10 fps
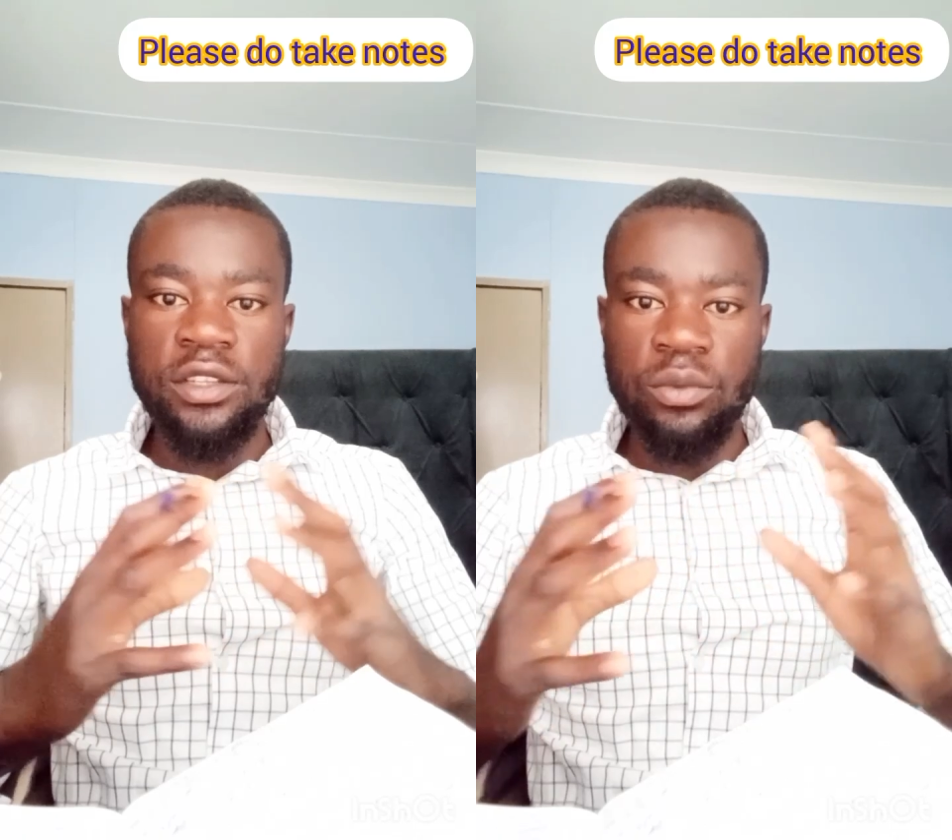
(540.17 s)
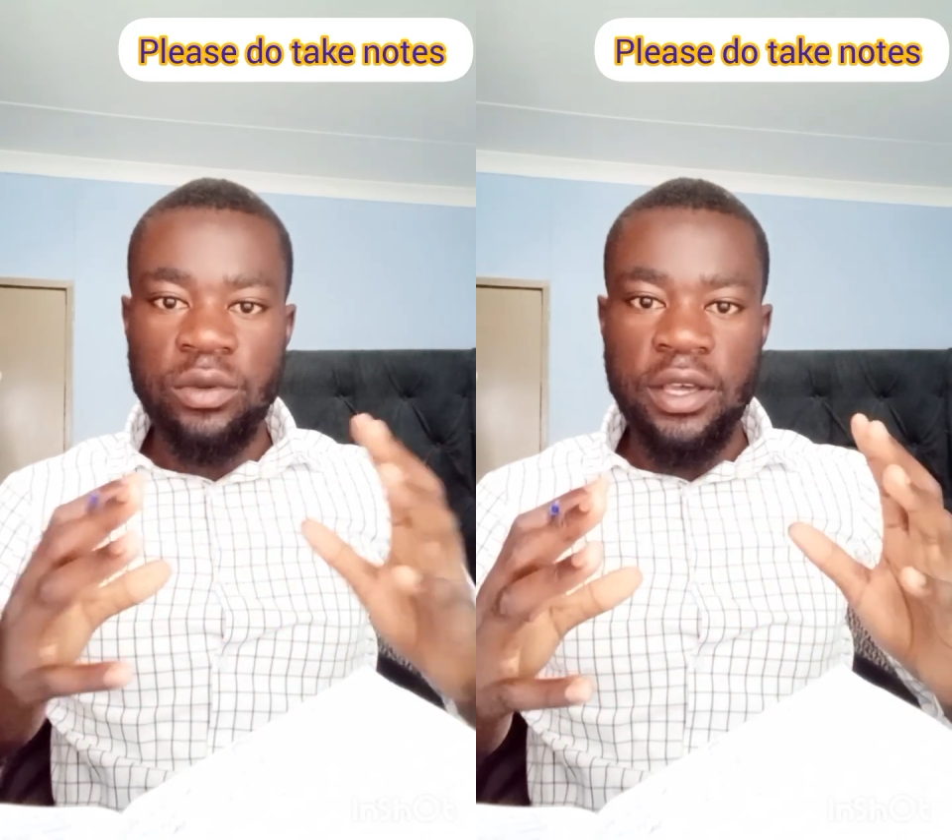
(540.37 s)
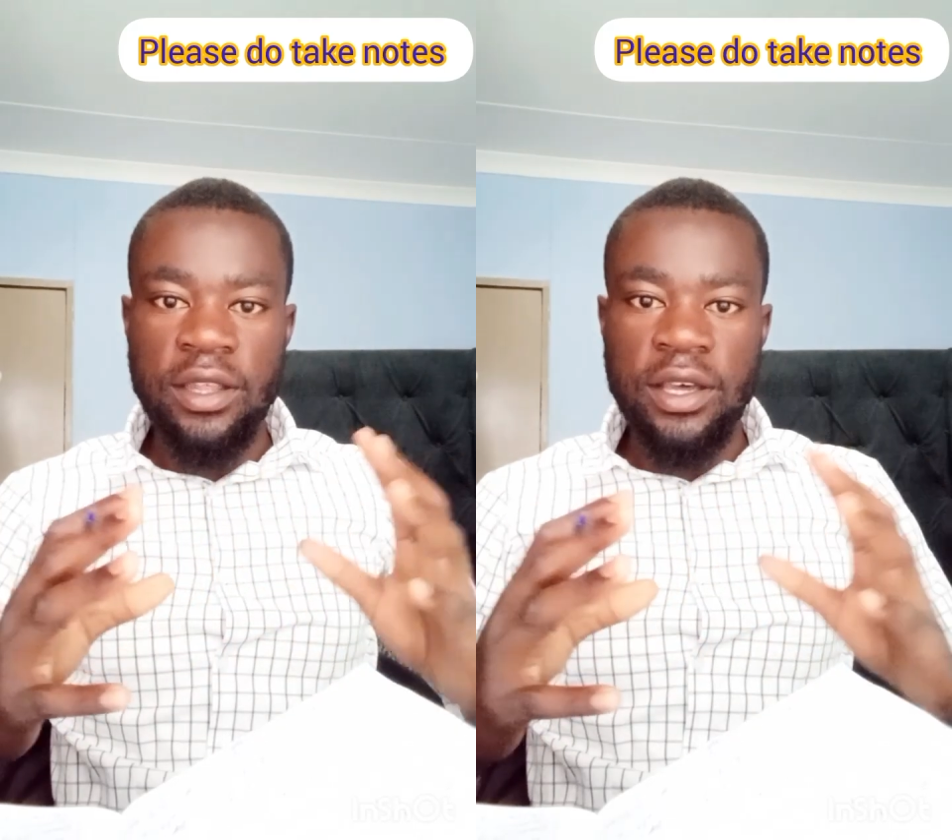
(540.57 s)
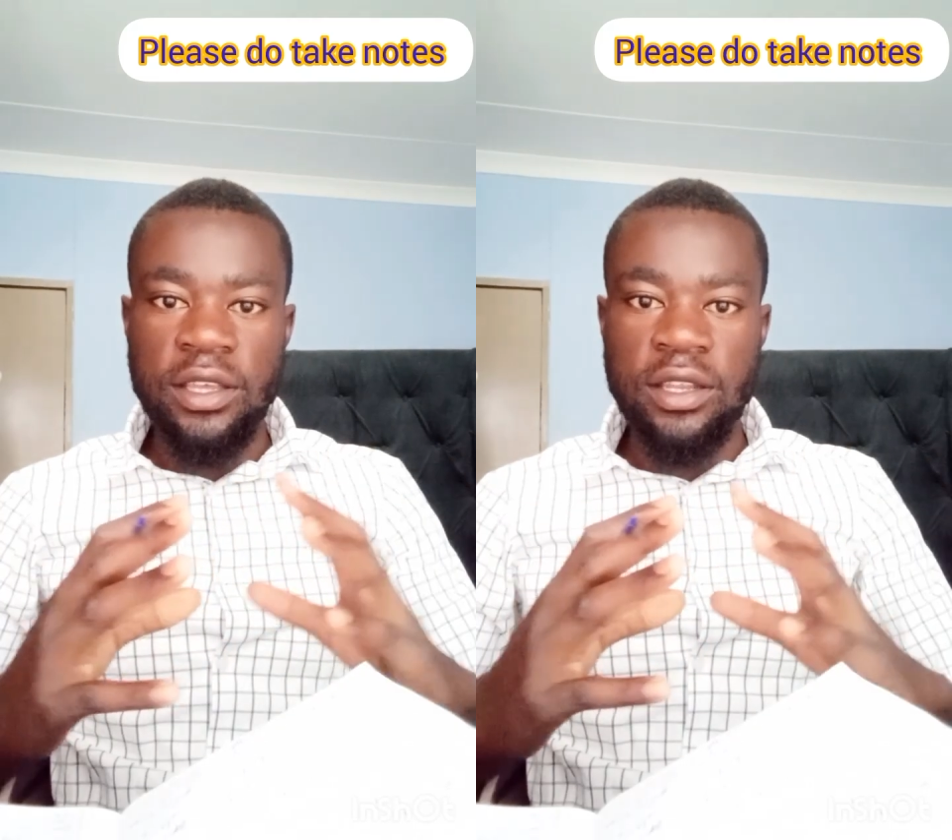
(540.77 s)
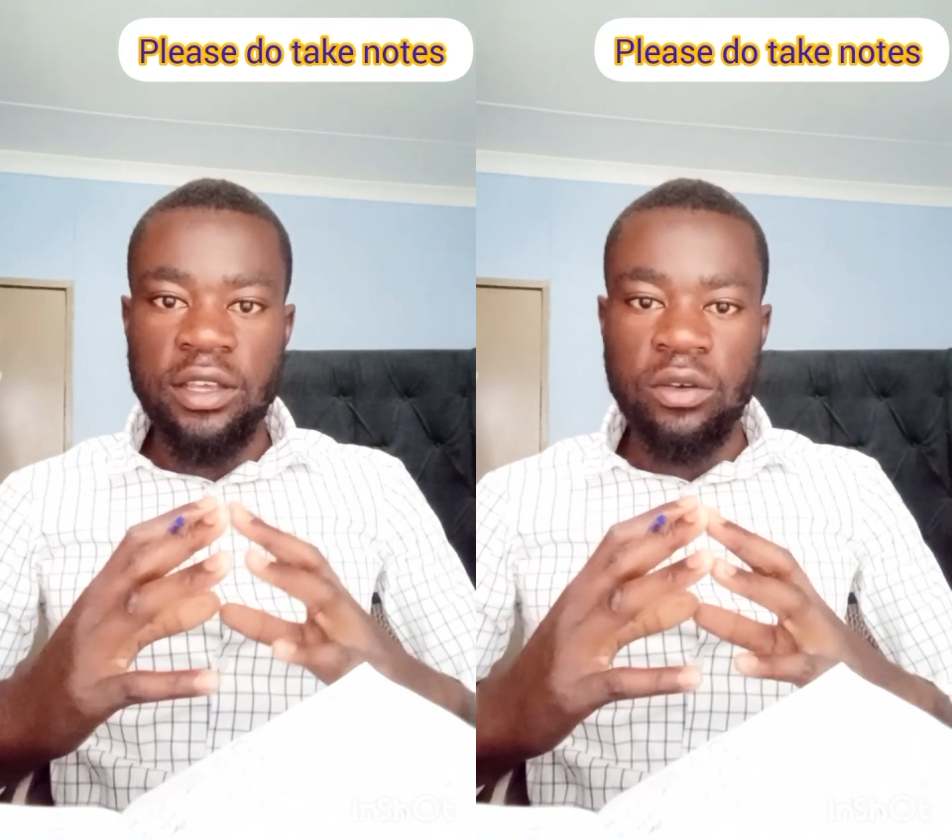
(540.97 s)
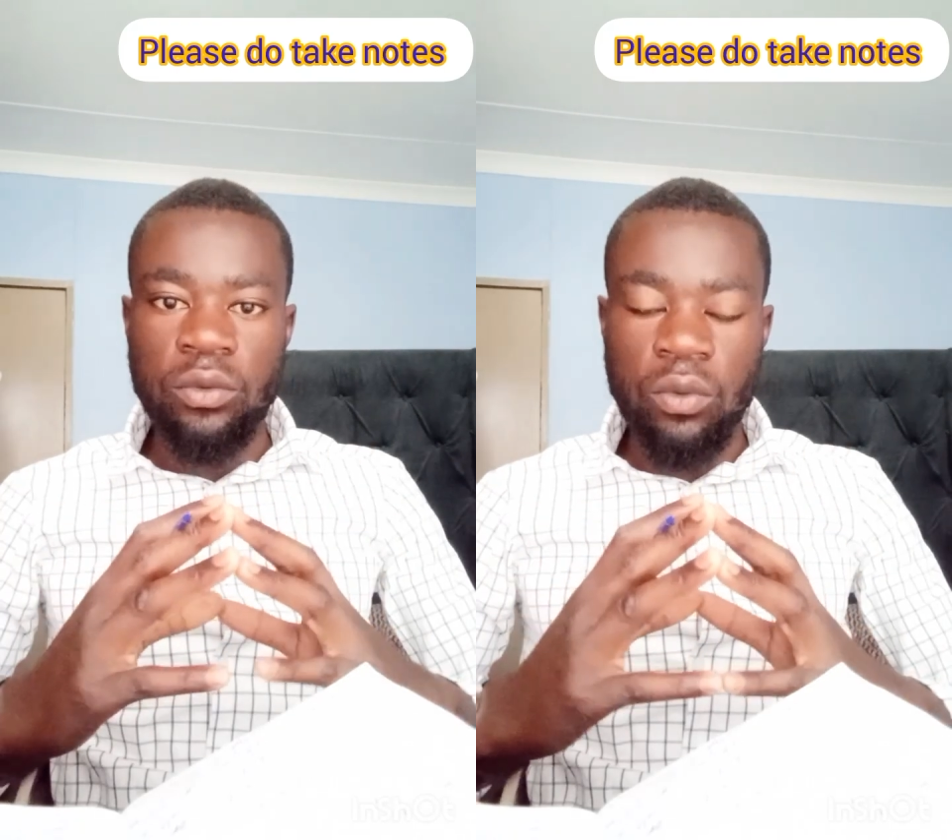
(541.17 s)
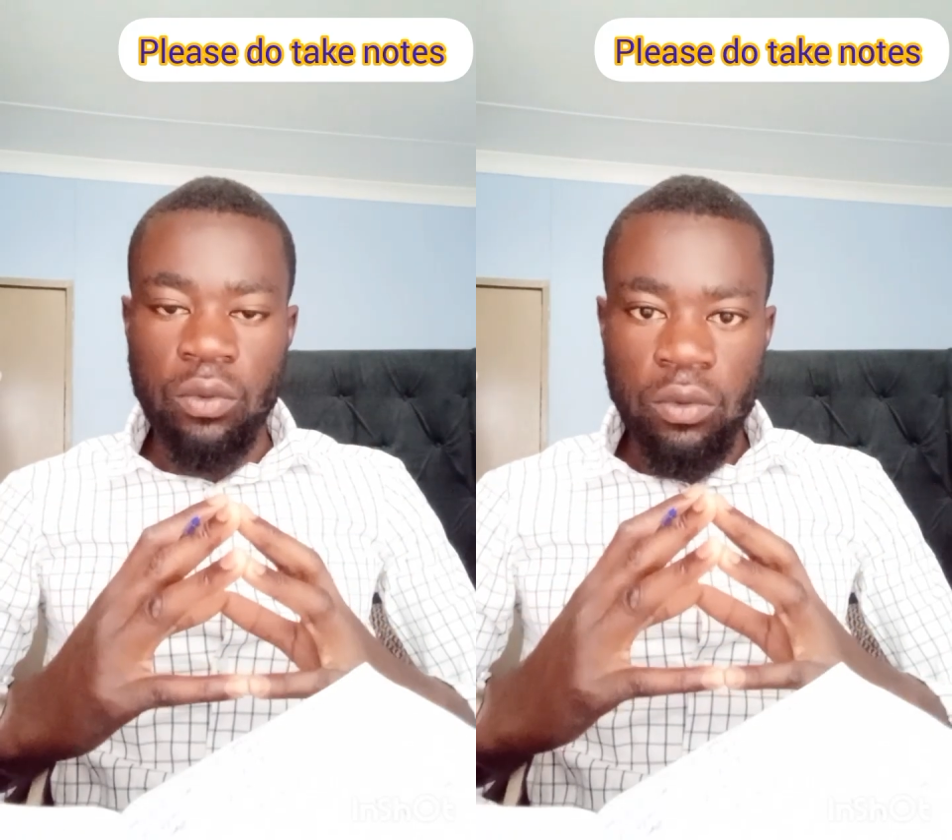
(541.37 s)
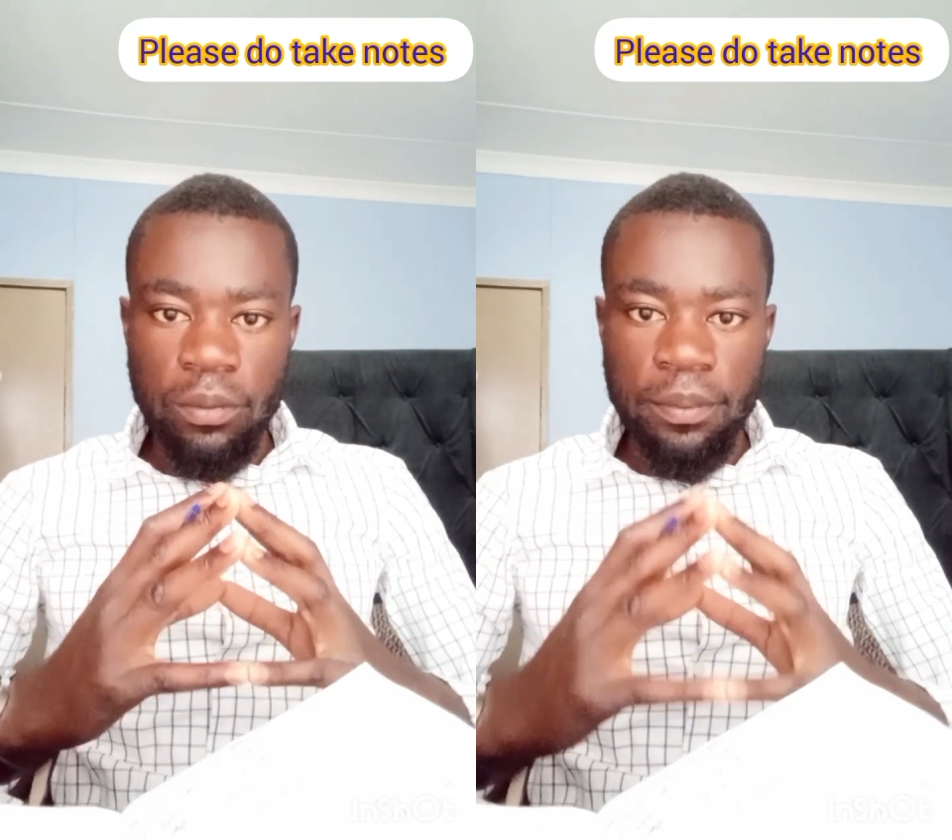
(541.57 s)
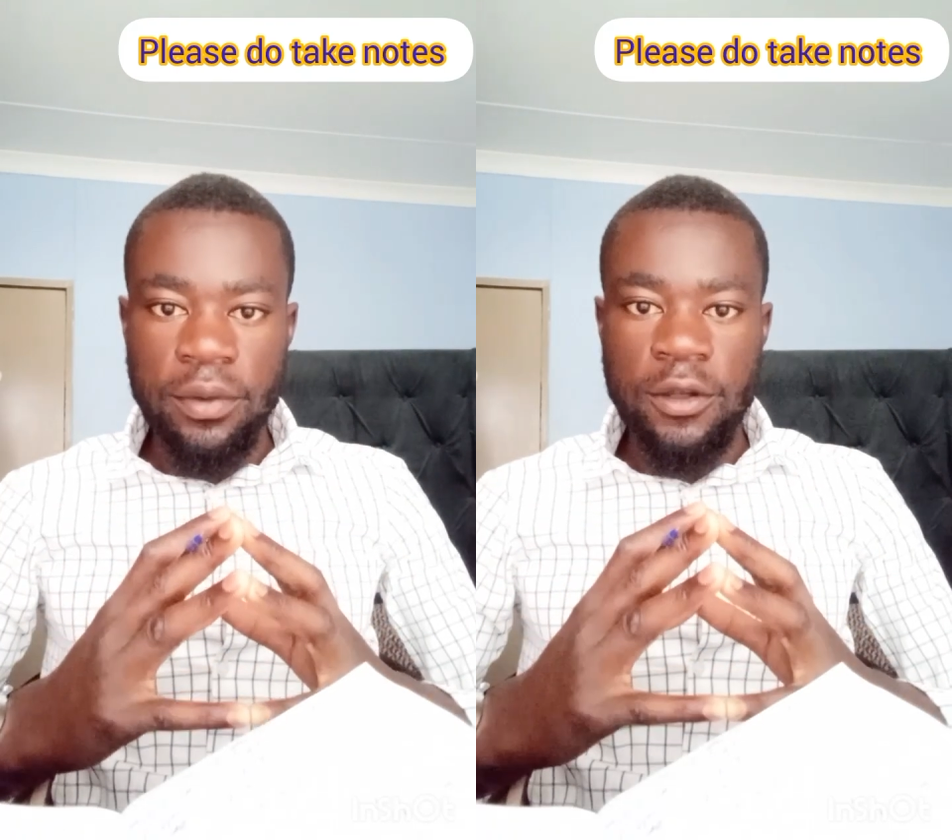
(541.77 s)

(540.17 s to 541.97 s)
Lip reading: together in a group